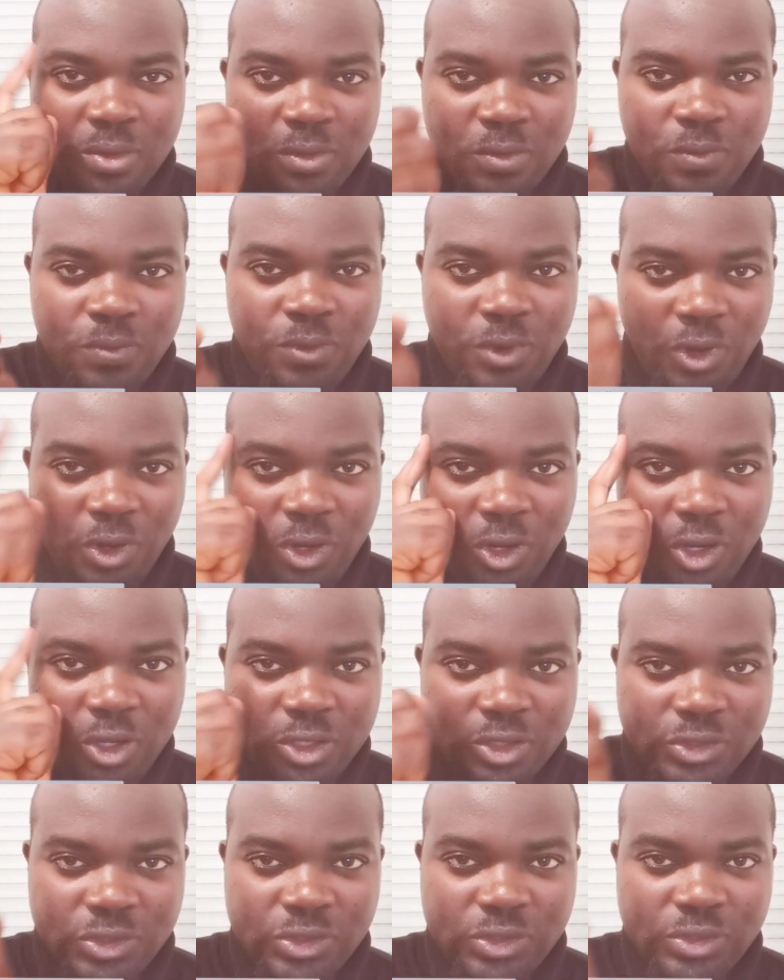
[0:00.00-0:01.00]

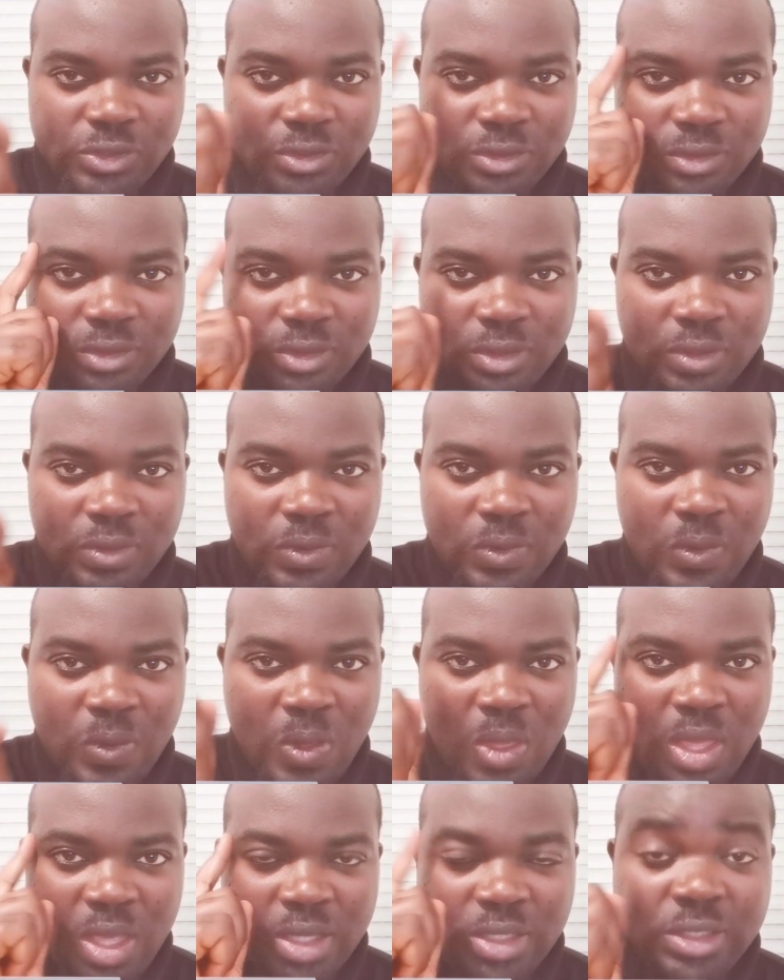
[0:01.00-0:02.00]
Focused.
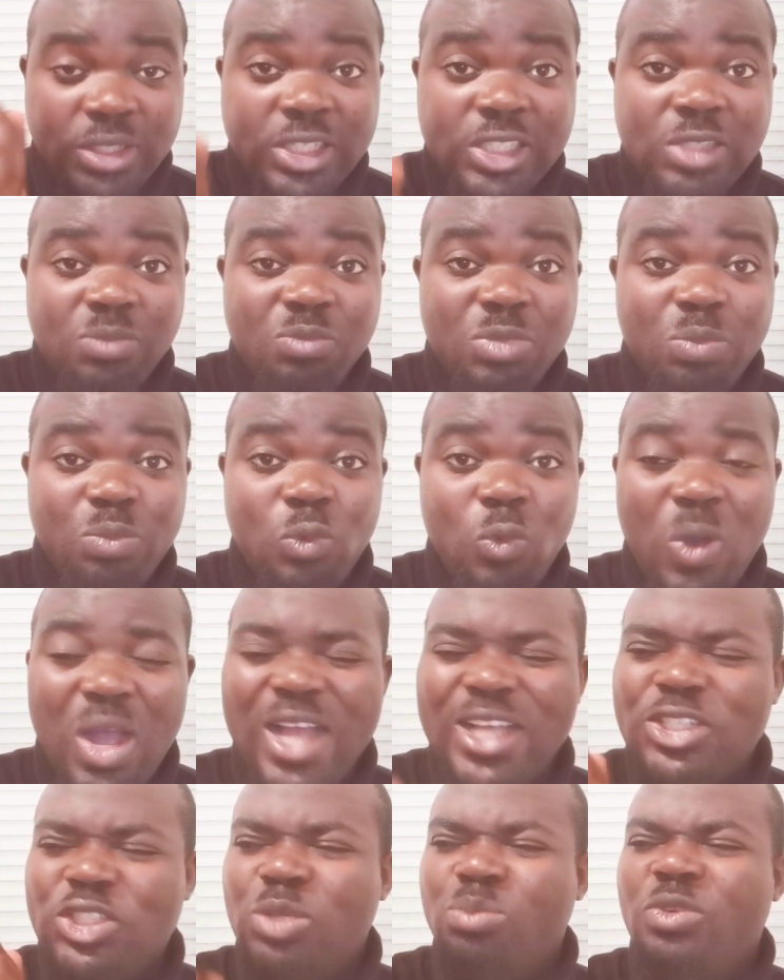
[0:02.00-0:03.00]
These people
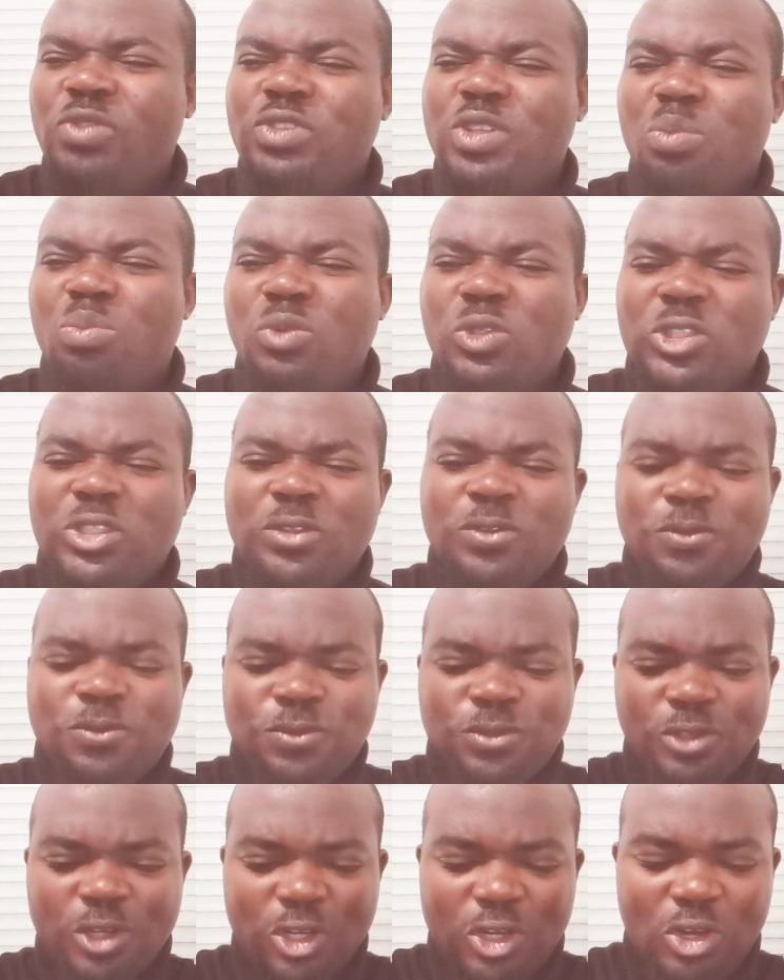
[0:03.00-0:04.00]
are some of the most
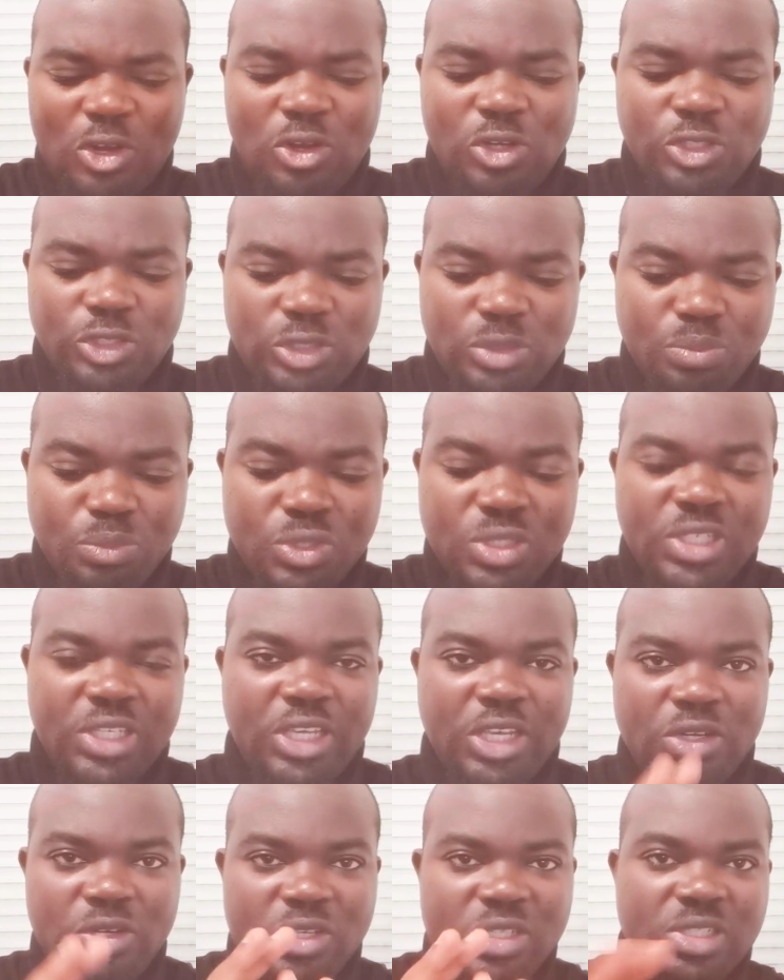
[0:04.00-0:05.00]
focused
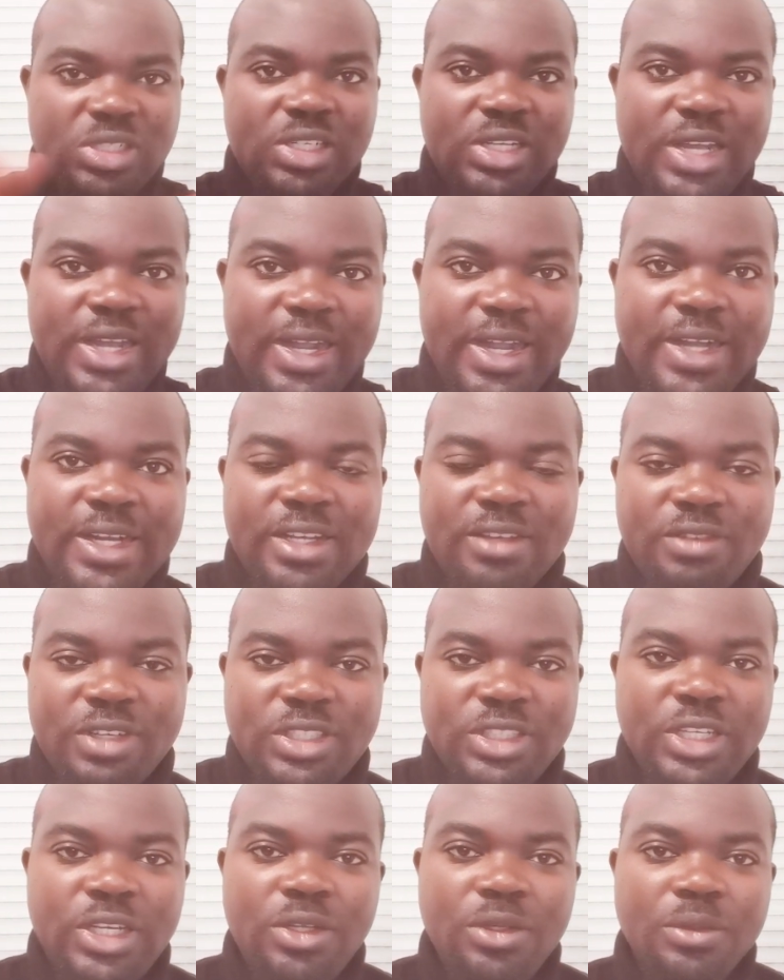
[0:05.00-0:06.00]
music industry I can
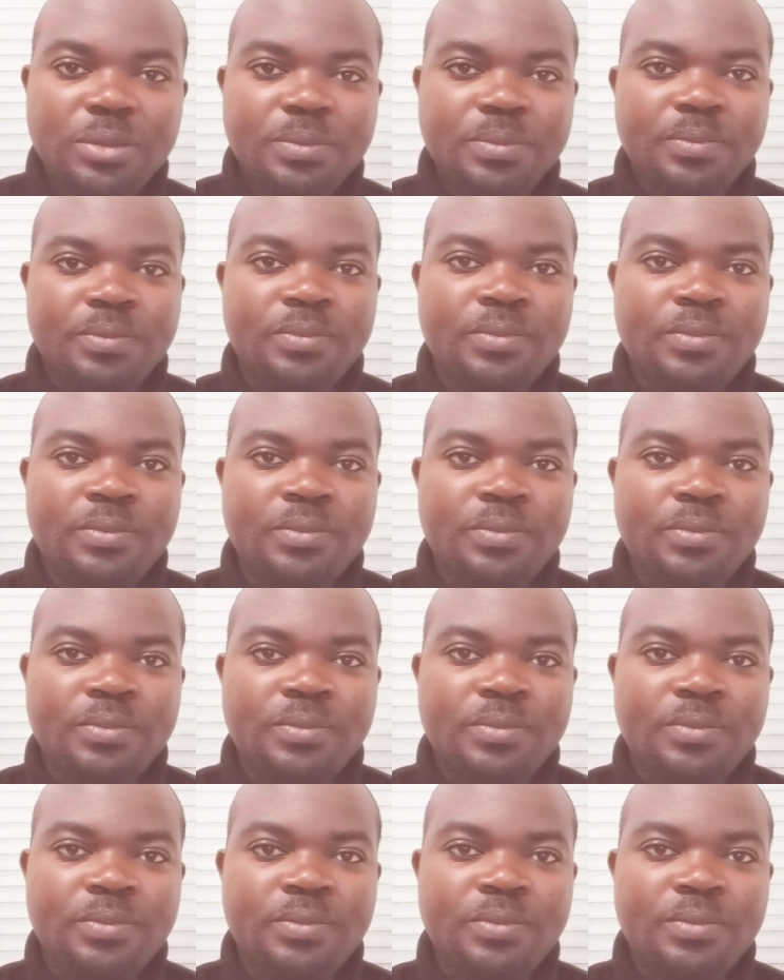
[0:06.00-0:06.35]
ever tell you.